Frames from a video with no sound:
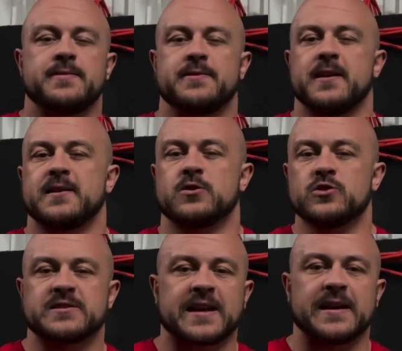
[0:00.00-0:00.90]
it's
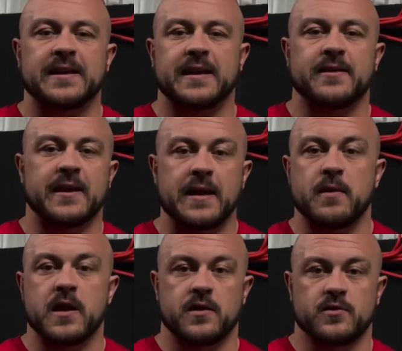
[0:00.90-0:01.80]
understanding the
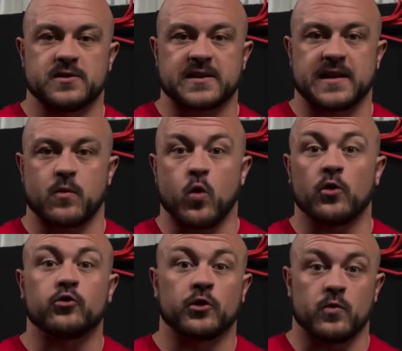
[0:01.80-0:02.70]
limit and understanding what's
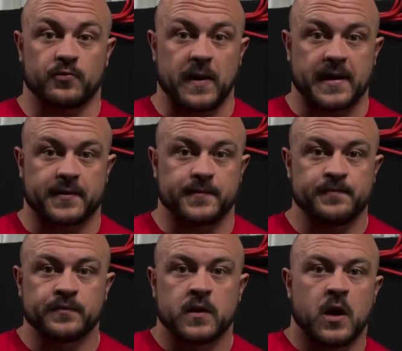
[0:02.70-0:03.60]
good and what's bad.
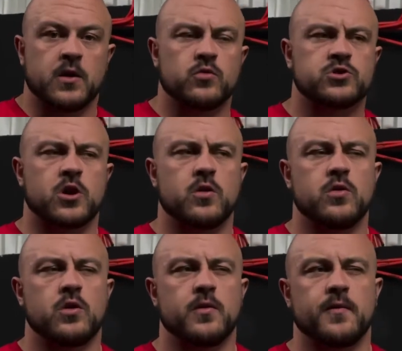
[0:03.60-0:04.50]
And also
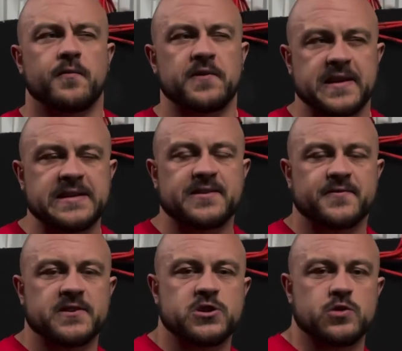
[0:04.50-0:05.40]
for the
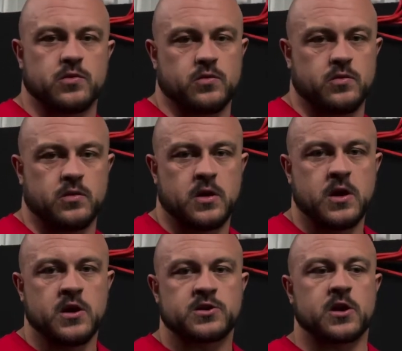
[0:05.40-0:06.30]
individual.
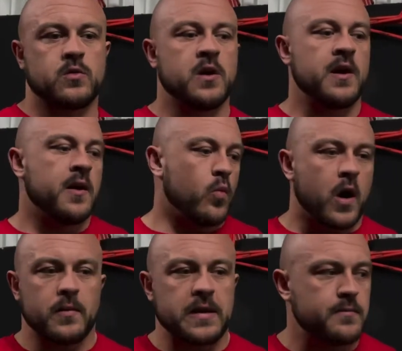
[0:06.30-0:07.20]
So what I
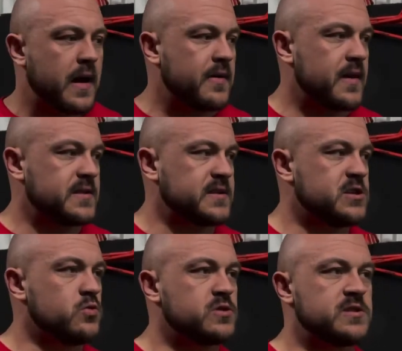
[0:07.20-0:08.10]
mean by this is
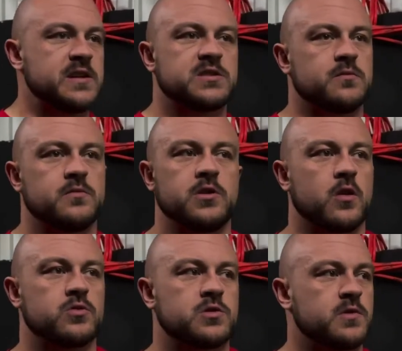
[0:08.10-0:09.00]
you'll see some, you
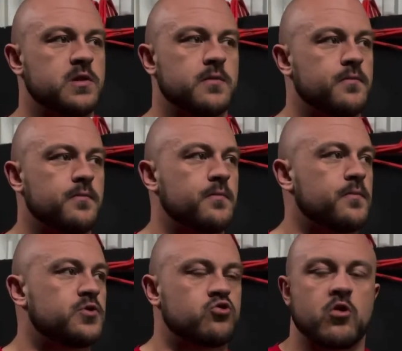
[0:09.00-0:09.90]
know, some of the
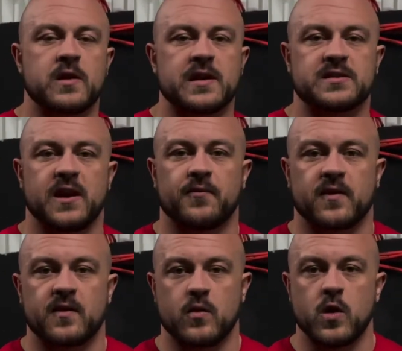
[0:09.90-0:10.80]
strongest lifters
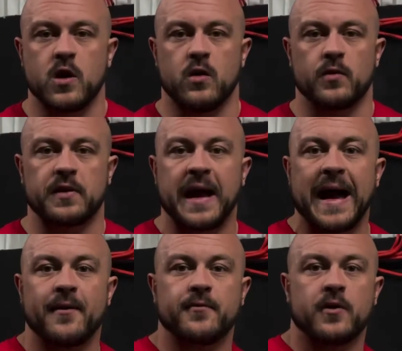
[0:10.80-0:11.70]
in the world
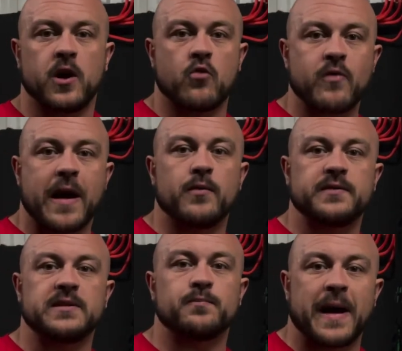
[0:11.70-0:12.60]
have a
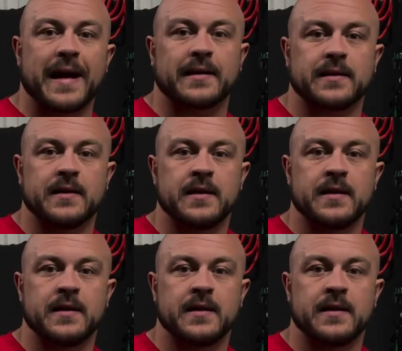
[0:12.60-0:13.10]
rounded back.